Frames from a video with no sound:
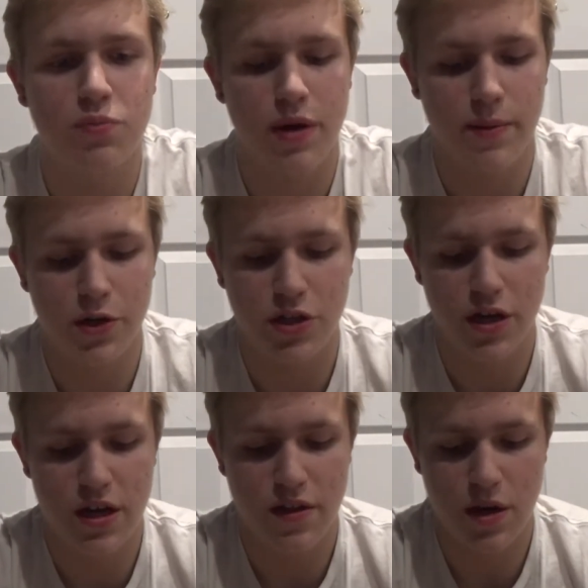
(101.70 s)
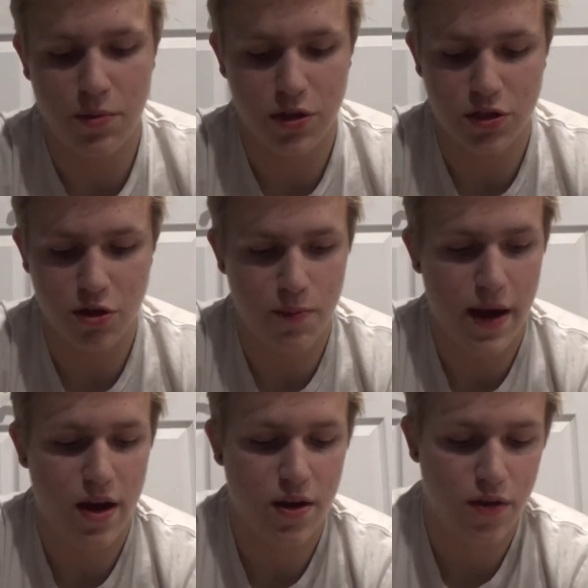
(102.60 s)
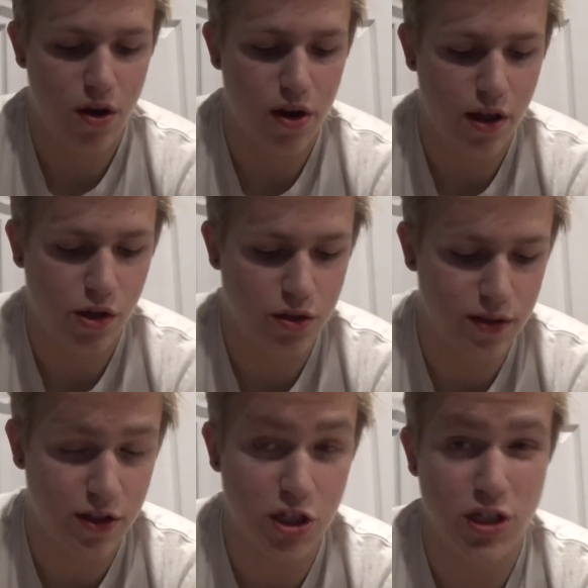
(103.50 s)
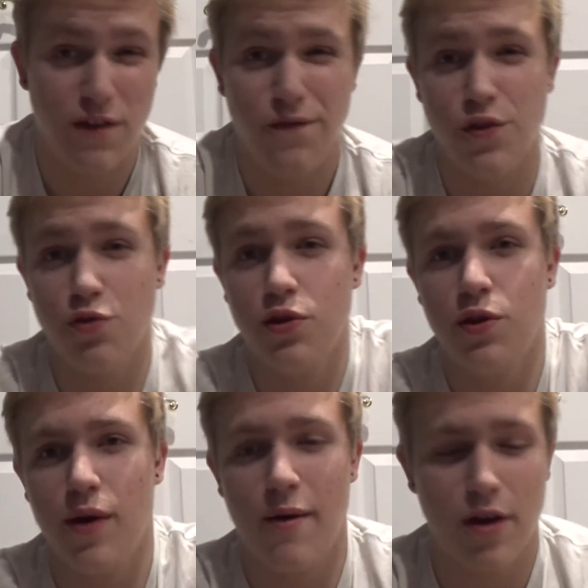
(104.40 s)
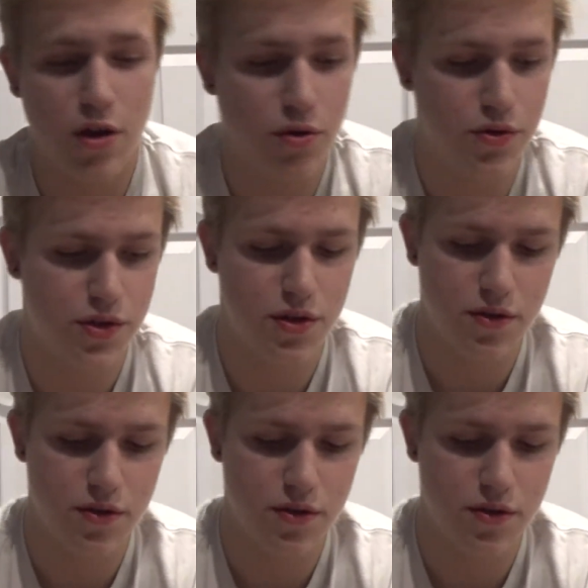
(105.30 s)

pretty much it, and then you put the scoop back in there, you close up the G Fuel, you know how it goes.